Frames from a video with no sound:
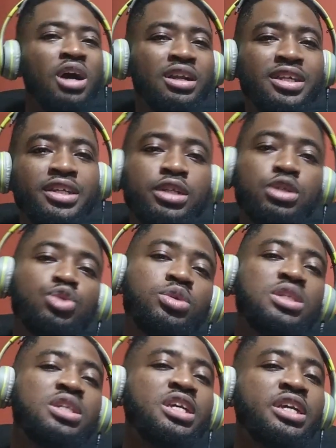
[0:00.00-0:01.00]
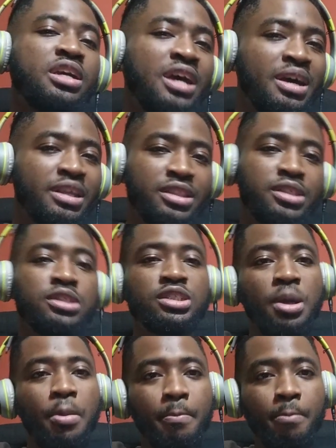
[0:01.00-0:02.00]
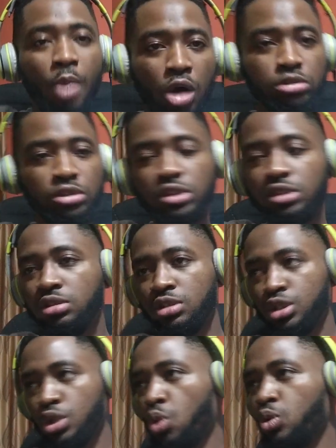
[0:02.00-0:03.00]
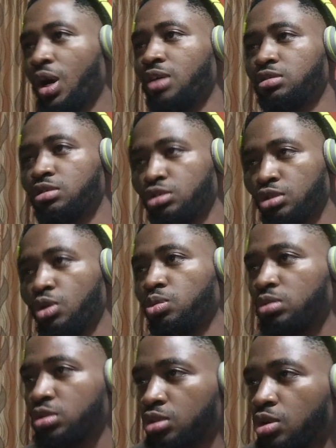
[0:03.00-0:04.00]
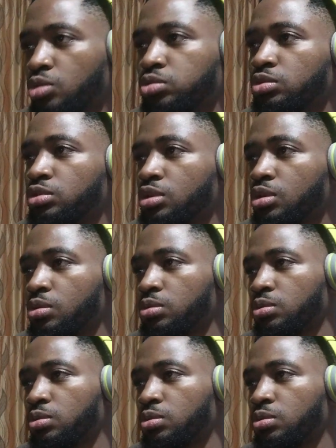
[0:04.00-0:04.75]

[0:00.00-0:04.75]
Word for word: Let's get to 20k this month. Let's go, guys. Let's go. Let's go. Let's go.